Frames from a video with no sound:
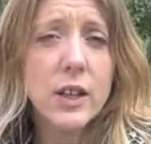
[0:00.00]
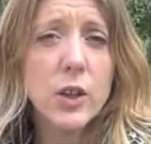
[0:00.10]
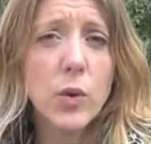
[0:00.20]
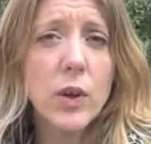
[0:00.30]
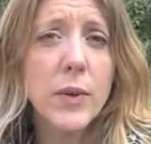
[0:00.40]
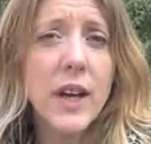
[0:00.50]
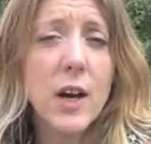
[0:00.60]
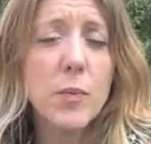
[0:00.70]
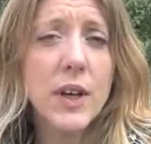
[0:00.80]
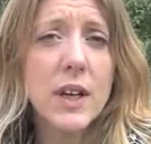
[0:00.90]
You will be
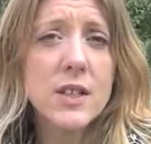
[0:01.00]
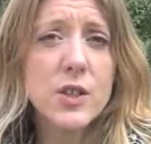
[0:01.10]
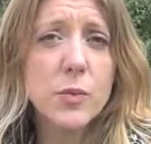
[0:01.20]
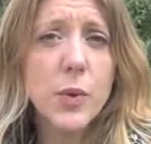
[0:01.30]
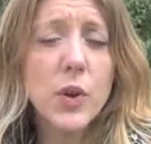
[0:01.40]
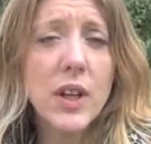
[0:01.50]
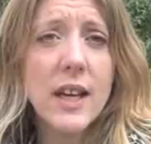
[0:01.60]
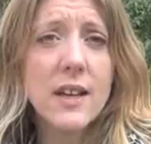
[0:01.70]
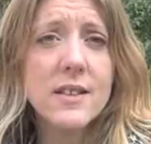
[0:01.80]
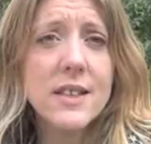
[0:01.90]
helping us to put
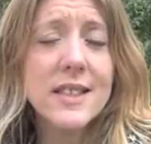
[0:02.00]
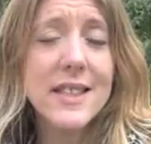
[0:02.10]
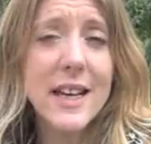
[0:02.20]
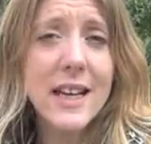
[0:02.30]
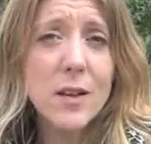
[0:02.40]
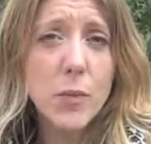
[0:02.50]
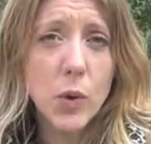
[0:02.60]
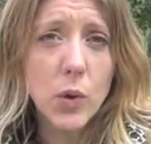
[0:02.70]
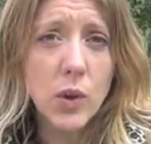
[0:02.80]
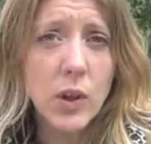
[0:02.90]
in
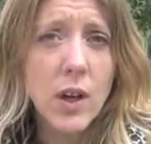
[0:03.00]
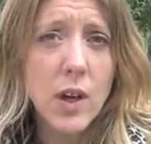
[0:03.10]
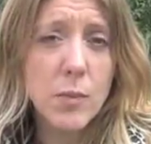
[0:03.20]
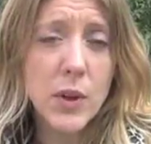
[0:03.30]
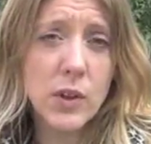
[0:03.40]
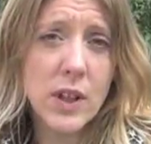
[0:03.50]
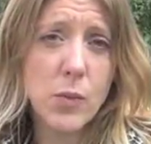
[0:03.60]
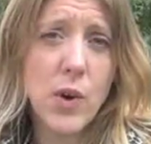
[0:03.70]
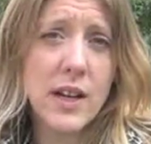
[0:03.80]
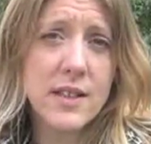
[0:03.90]
sustainable building
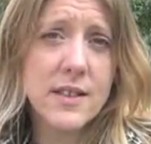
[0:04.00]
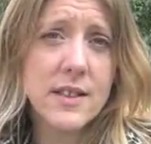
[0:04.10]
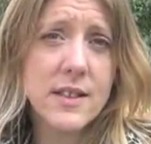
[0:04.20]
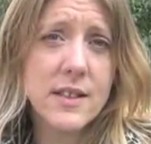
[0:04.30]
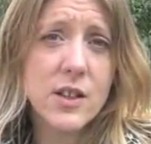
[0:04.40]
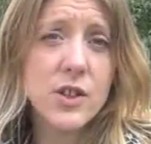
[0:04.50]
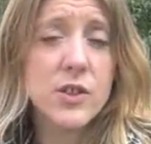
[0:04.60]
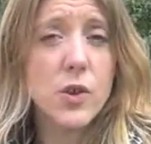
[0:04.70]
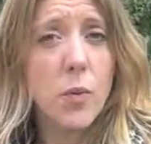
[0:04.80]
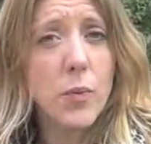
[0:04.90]
practices such
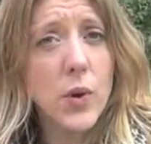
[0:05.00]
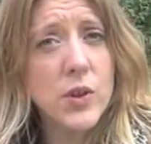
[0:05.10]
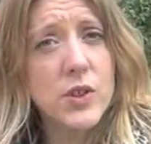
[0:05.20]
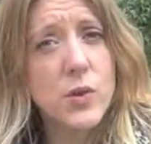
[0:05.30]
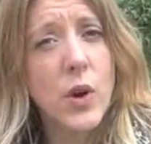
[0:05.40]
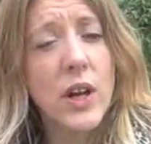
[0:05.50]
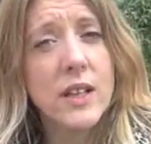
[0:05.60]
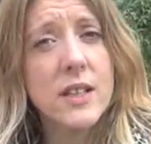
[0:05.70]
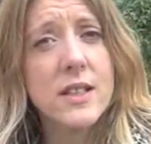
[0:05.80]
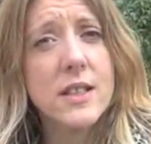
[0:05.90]
as compost
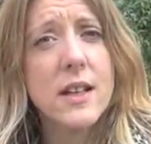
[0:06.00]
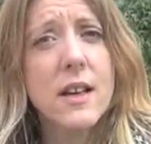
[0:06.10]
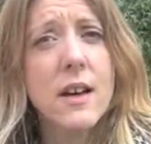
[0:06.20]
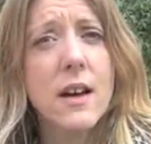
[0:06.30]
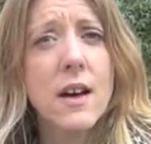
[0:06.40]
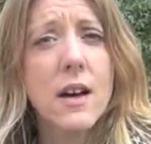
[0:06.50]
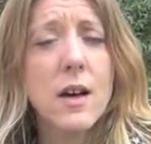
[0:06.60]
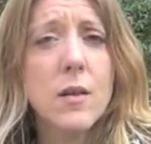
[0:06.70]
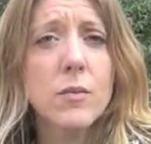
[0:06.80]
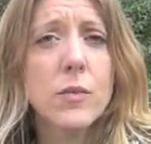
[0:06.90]
toilets,
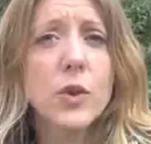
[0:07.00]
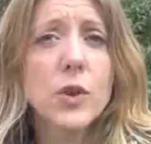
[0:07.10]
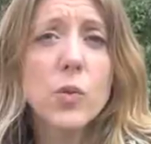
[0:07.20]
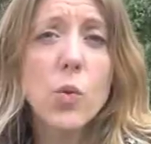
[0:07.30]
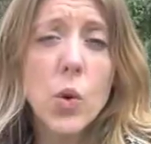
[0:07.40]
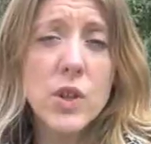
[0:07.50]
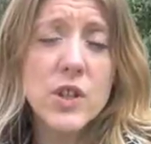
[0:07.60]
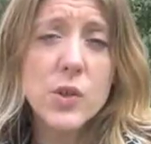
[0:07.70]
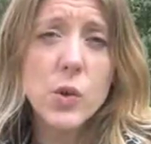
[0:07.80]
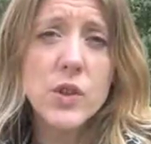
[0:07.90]
good water
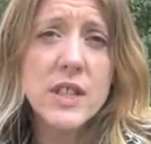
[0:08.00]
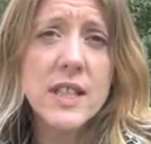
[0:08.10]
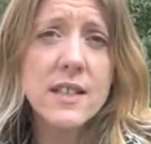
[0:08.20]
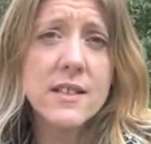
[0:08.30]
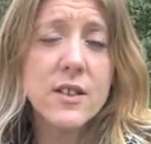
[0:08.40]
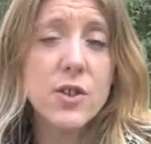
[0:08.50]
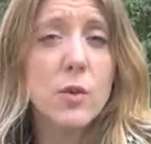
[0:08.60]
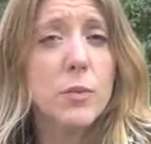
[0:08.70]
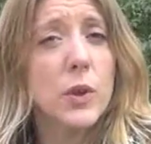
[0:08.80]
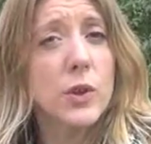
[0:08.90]
sources that
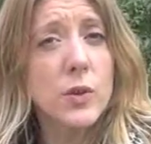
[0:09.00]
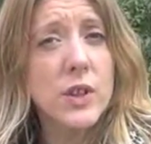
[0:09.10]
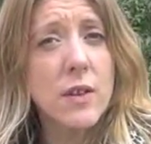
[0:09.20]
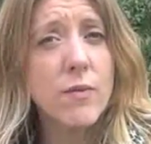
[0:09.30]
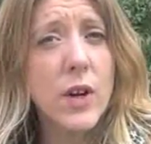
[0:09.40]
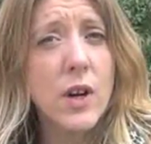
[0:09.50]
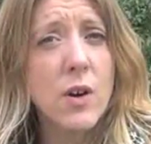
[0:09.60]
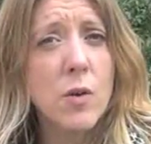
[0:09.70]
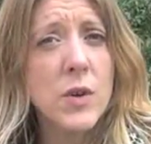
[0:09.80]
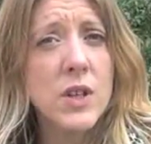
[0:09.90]
don't pollute the
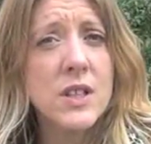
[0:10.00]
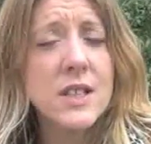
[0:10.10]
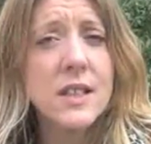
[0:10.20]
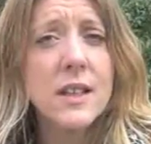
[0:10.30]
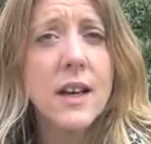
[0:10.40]
environment,